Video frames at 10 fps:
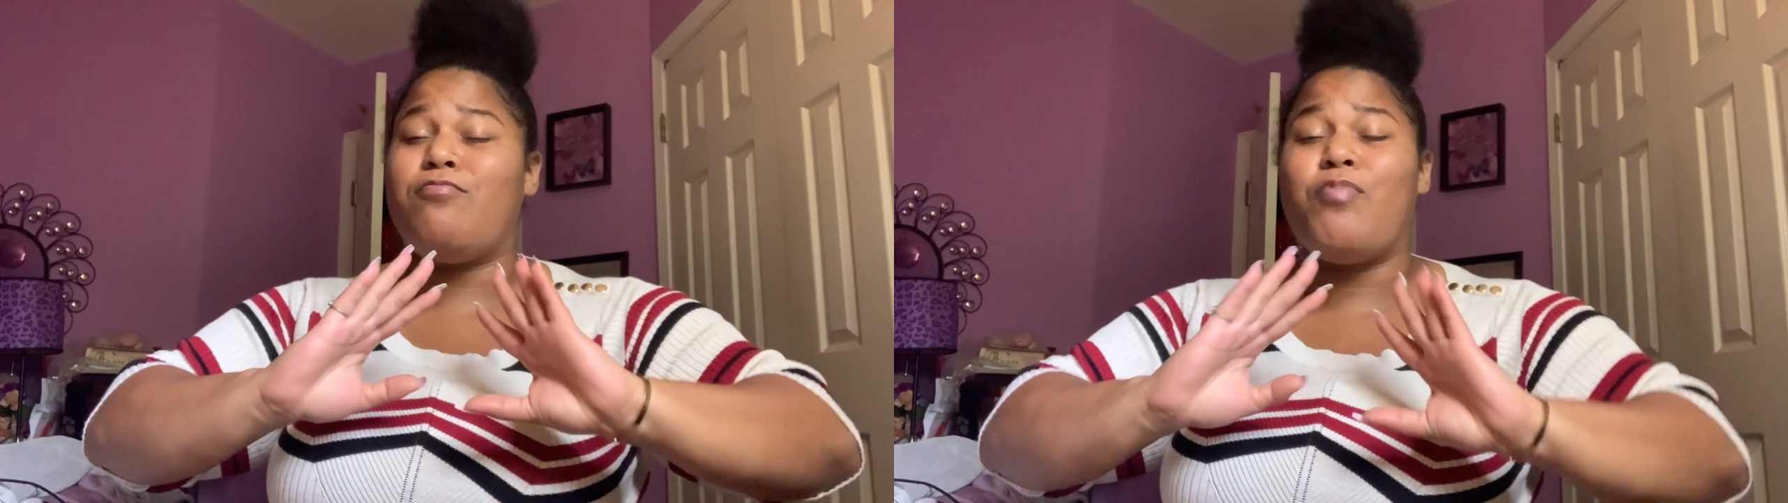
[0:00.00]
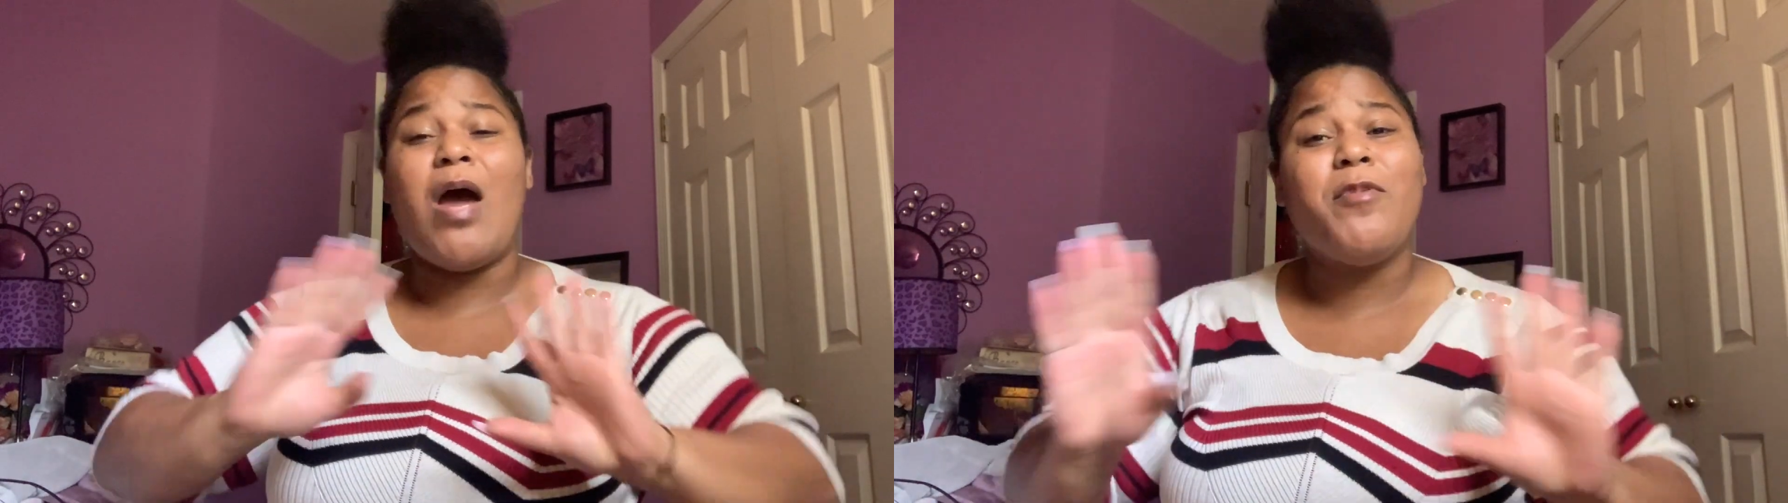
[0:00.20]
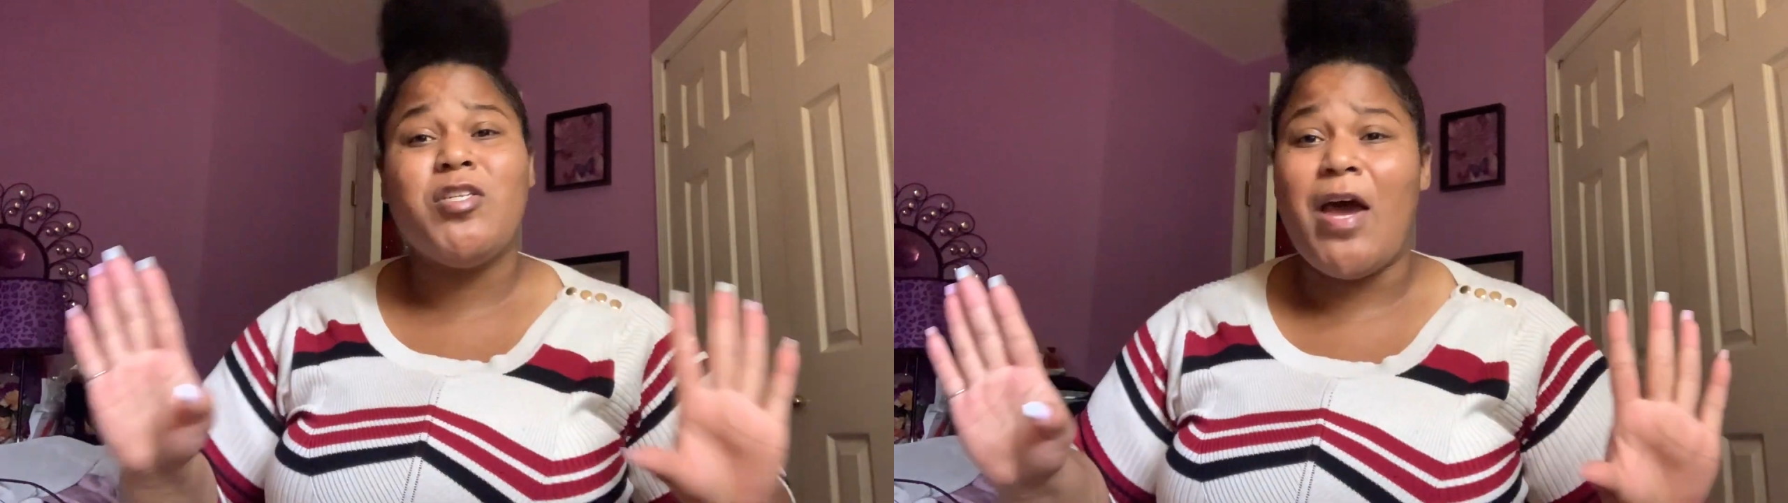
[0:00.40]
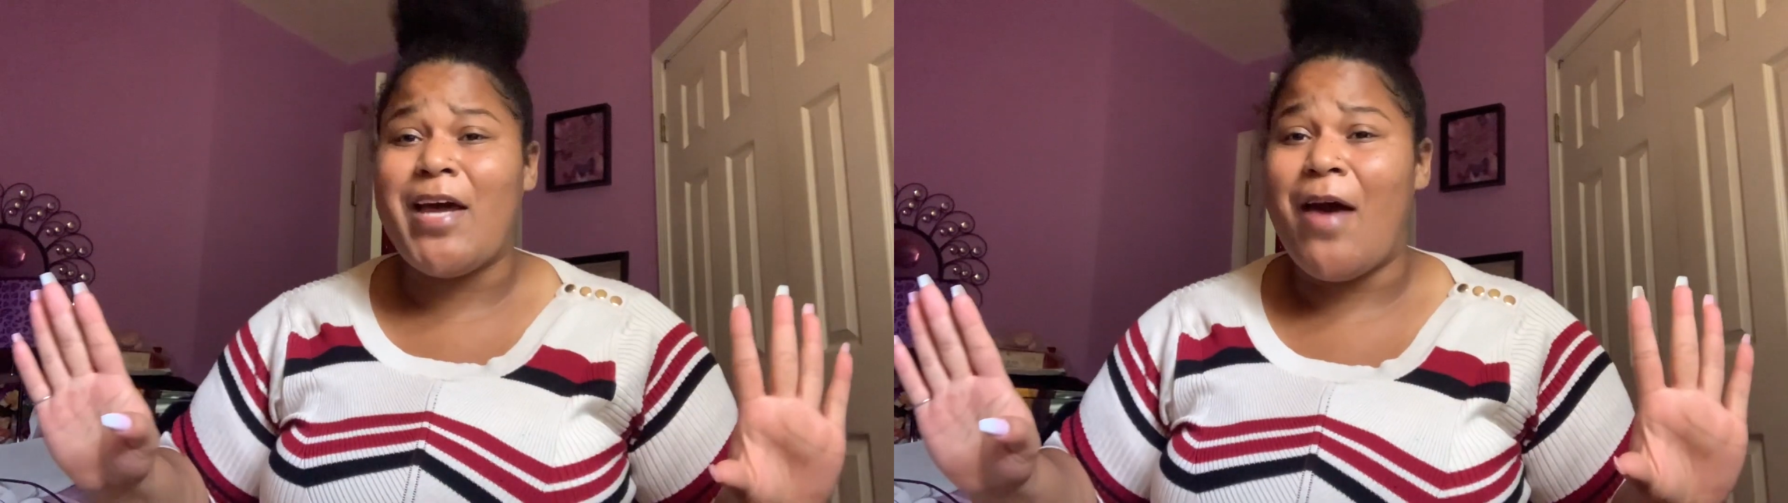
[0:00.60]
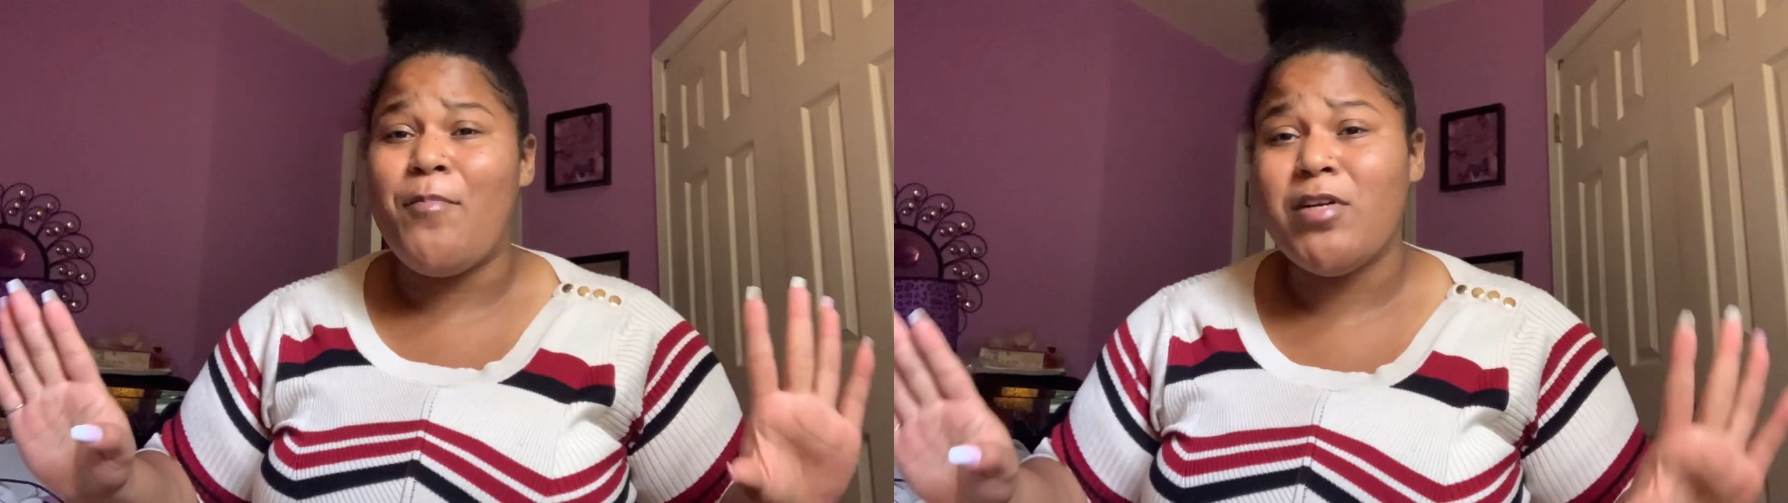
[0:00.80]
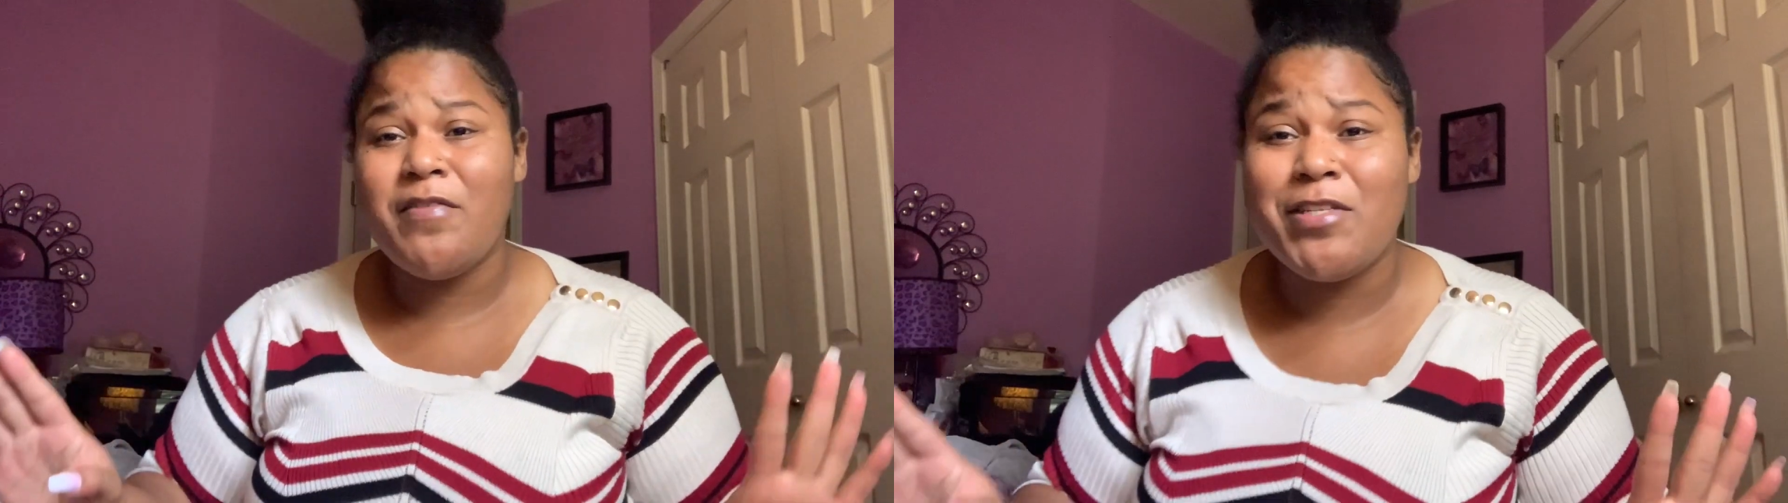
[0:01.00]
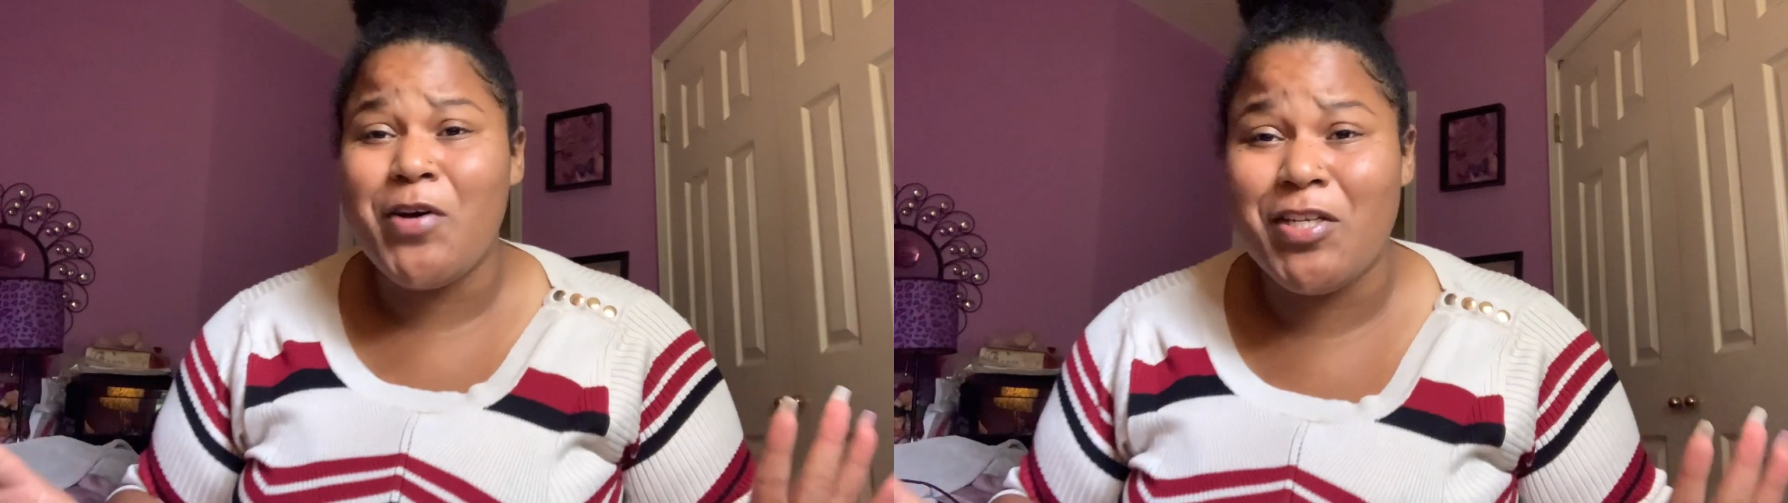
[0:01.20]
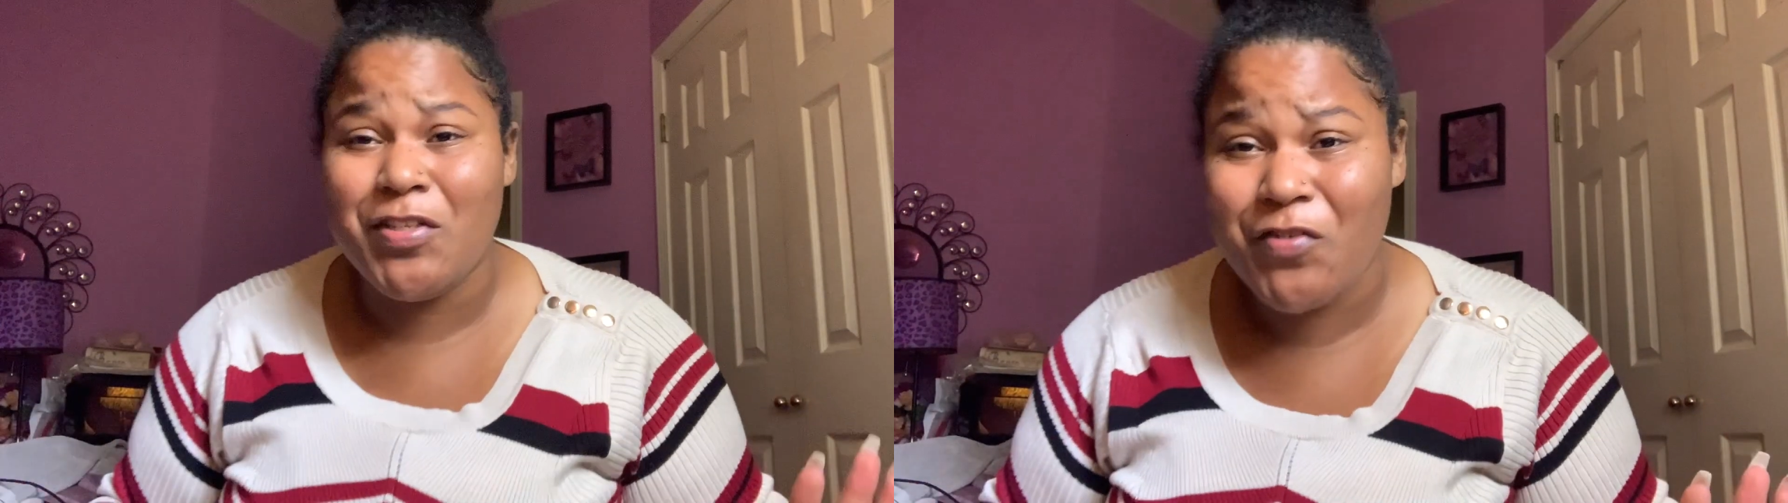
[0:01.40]
promise you, I got most of his
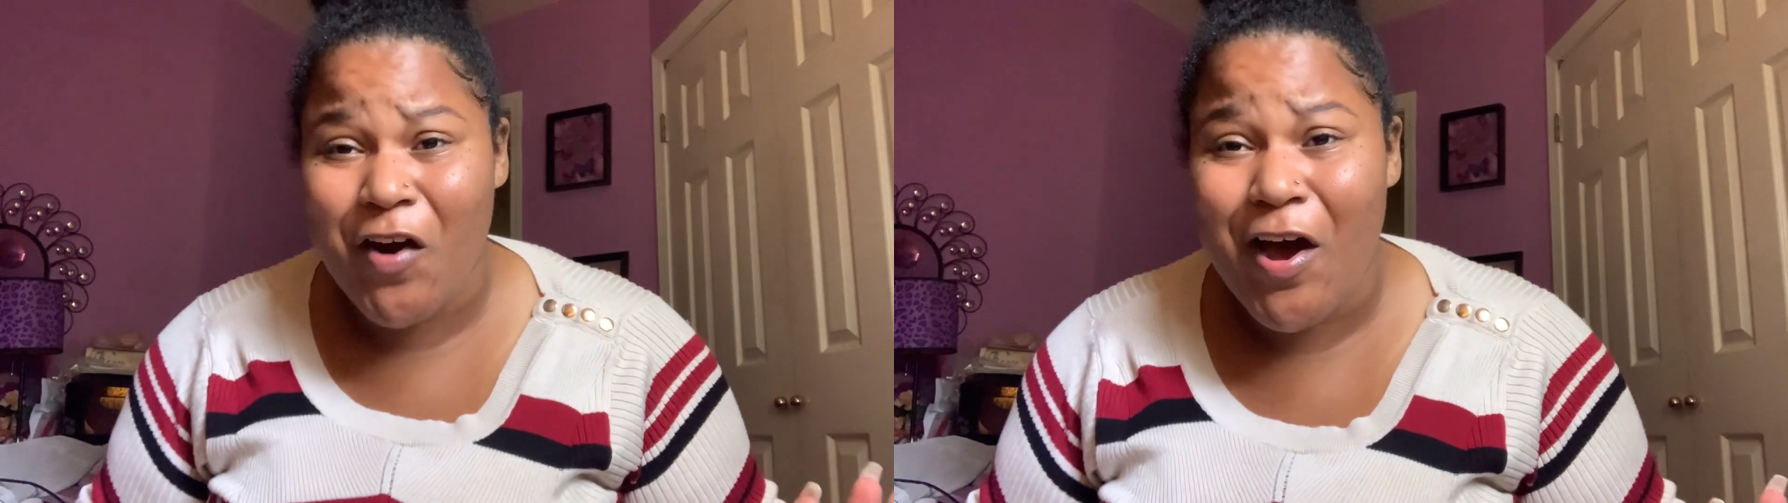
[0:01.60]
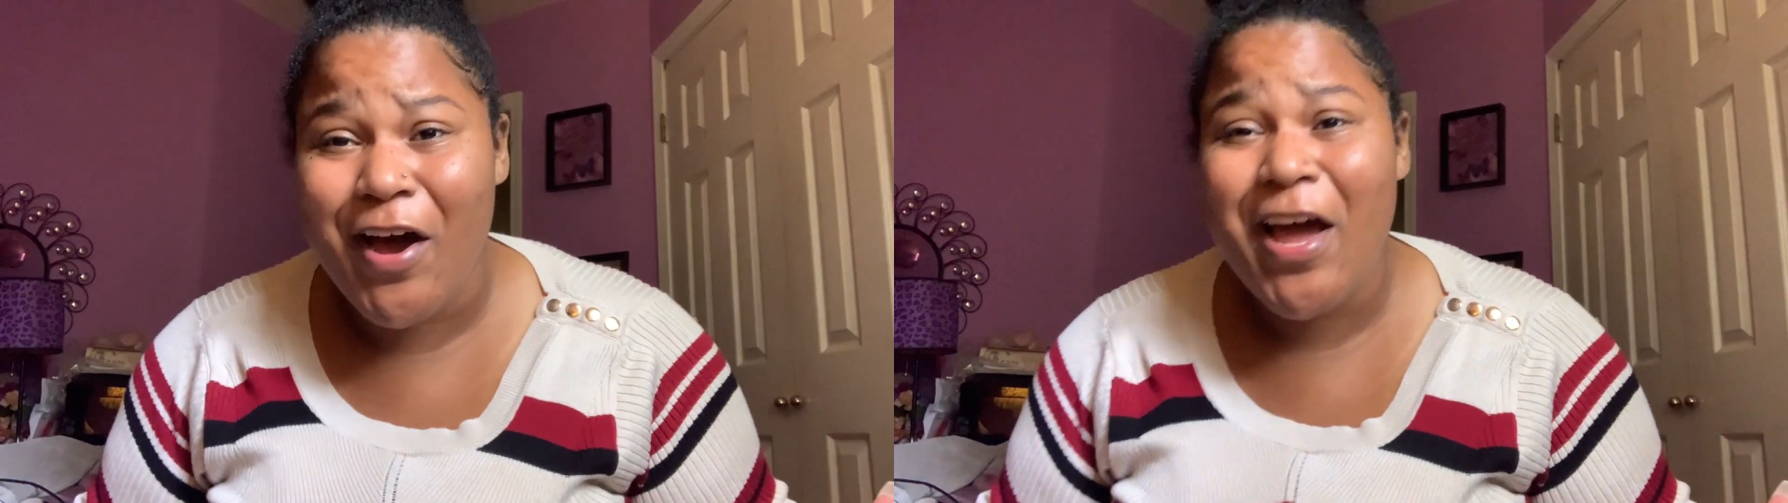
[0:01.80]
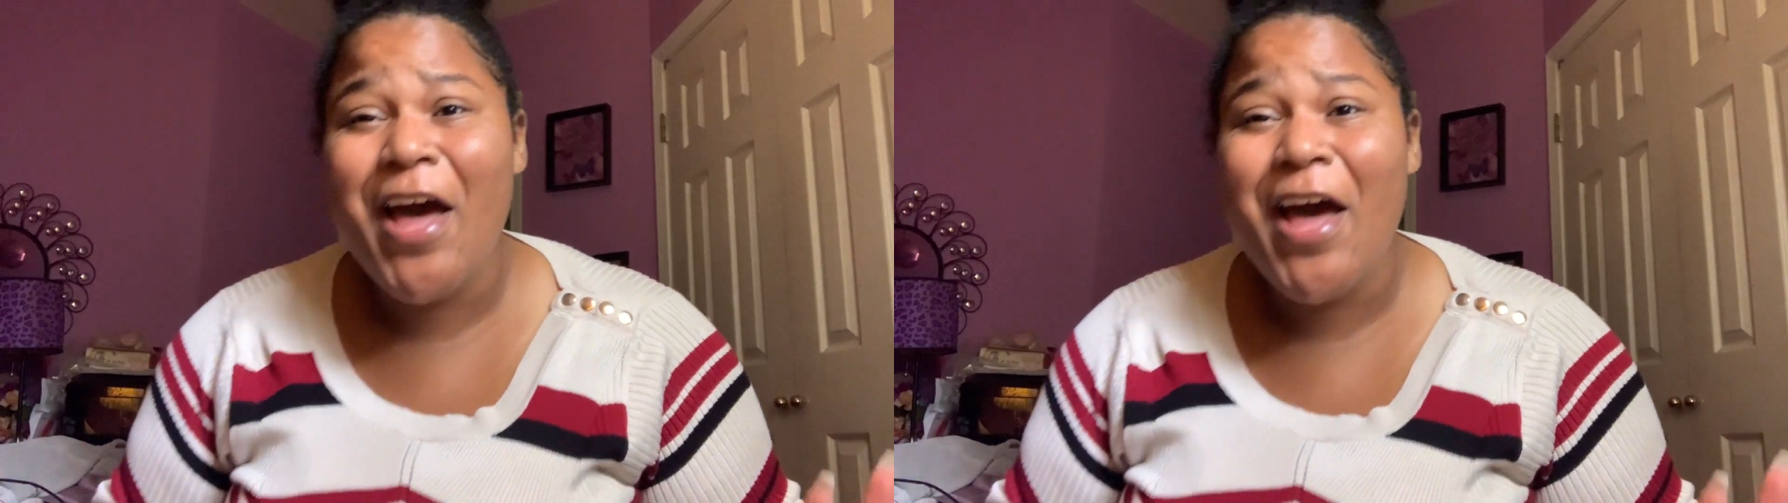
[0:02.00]
questions wrong,